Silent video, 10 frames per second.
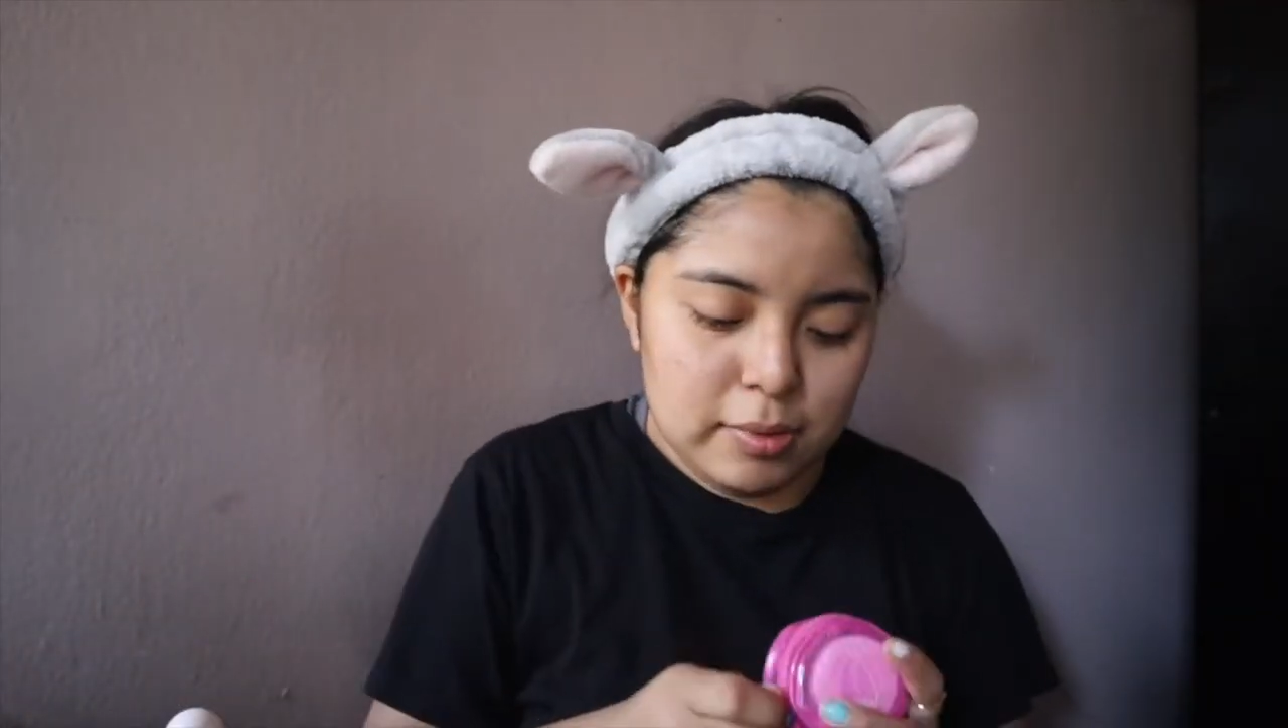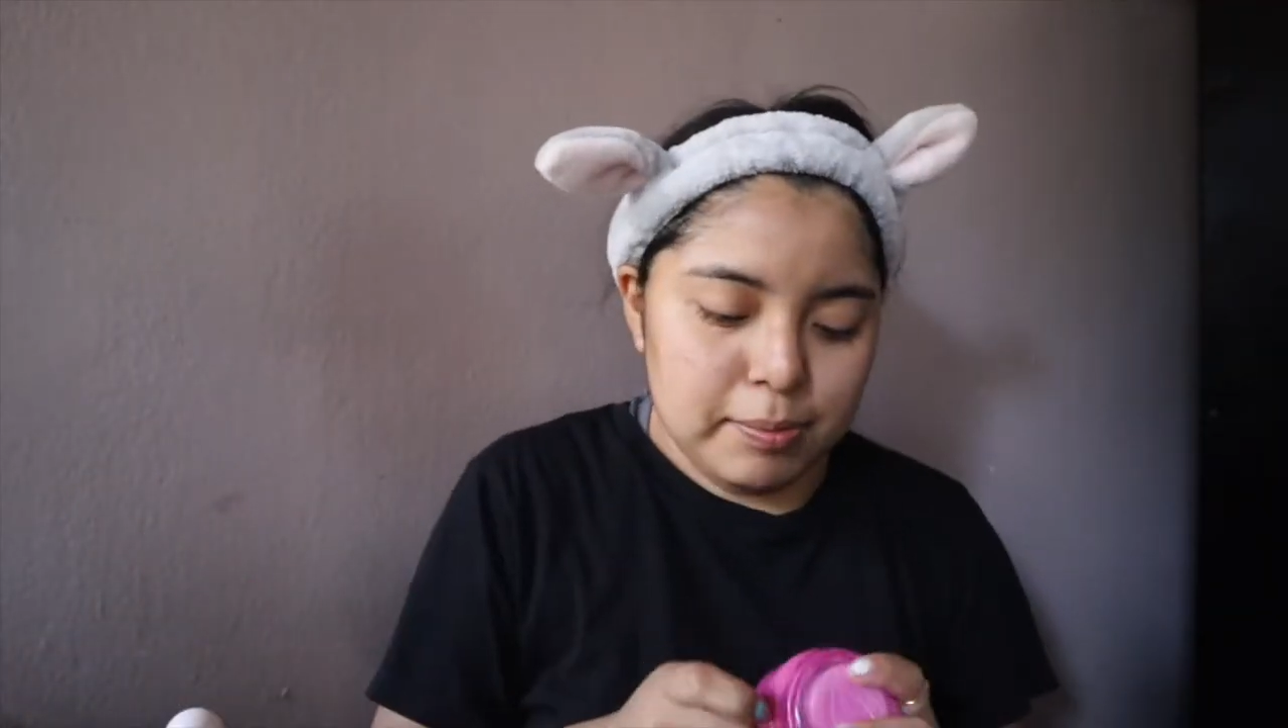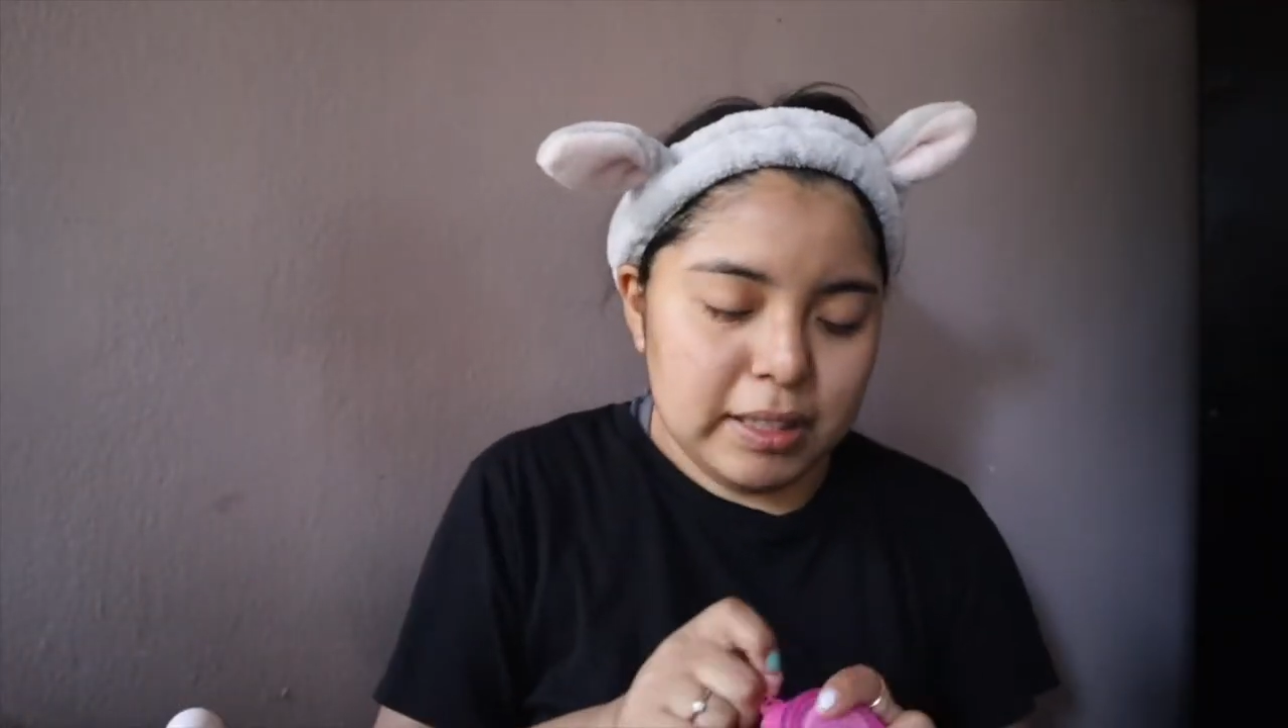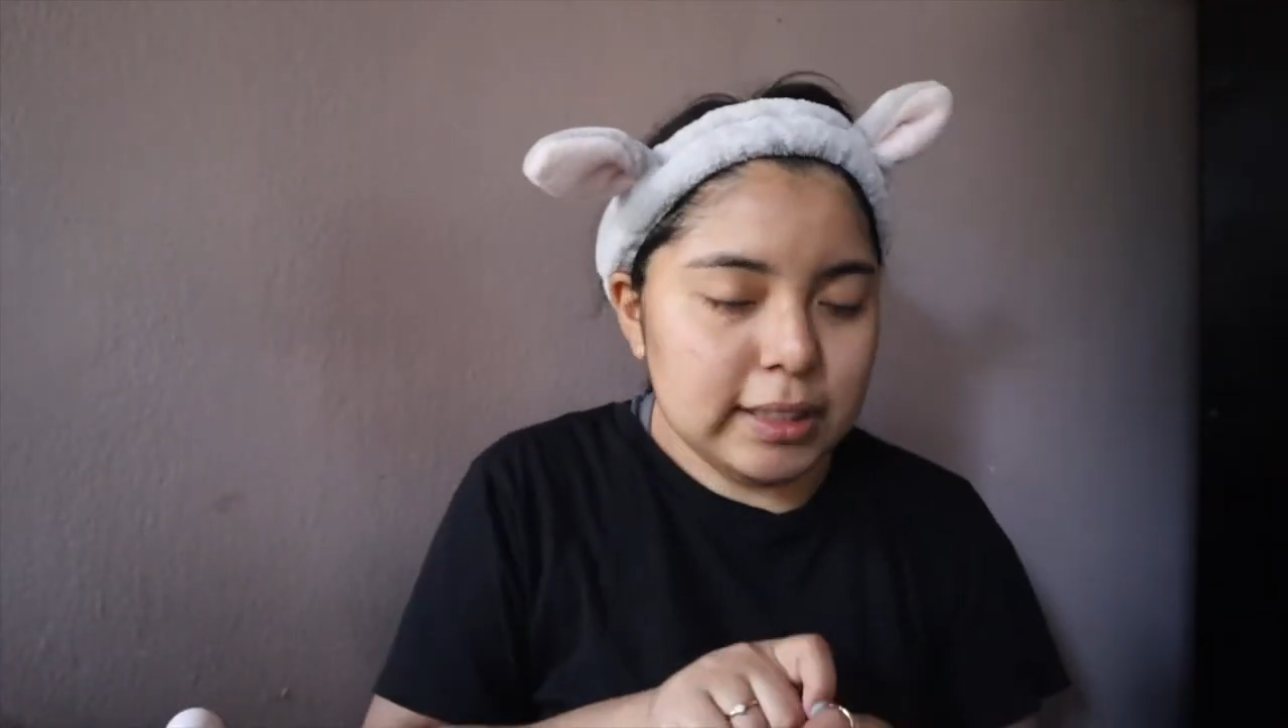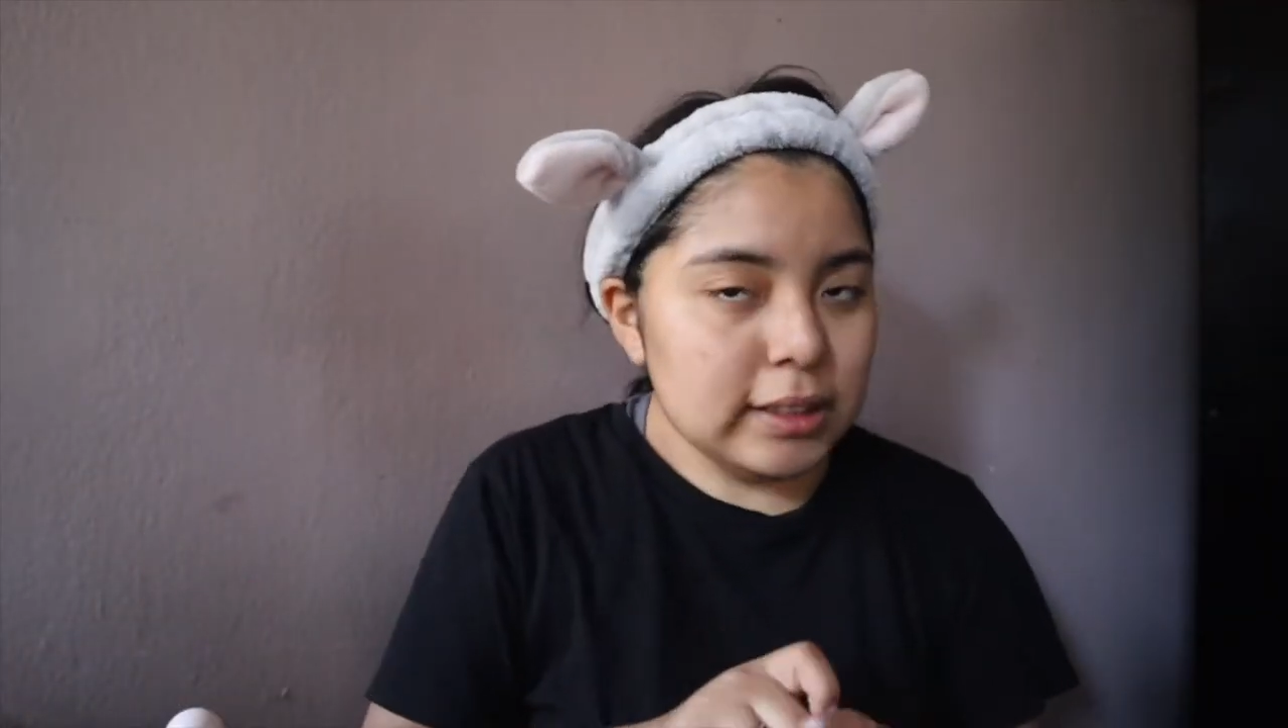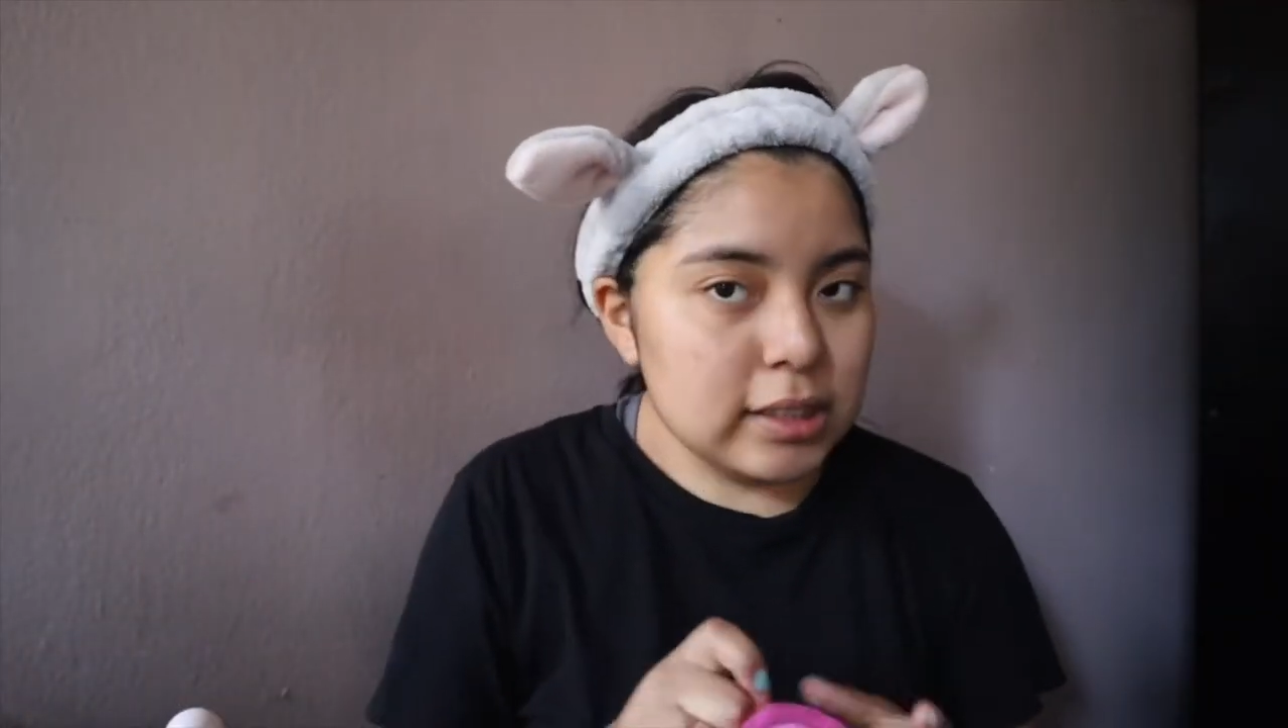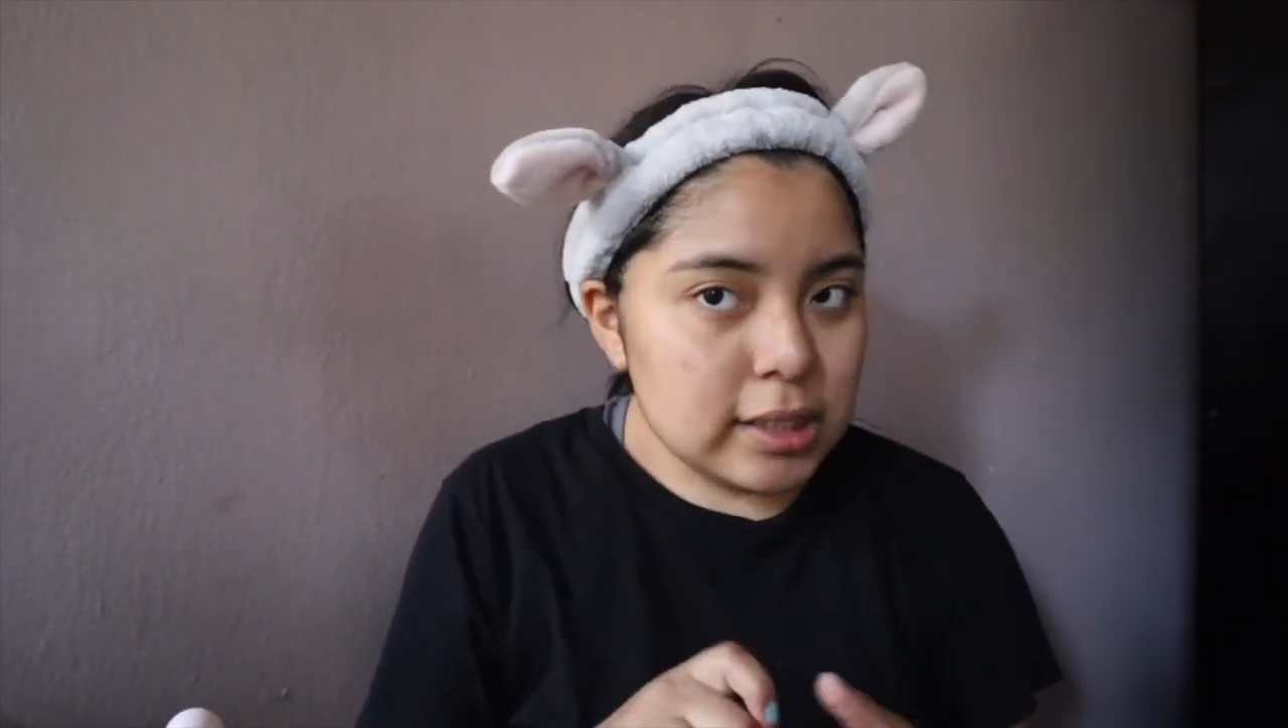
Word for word: but because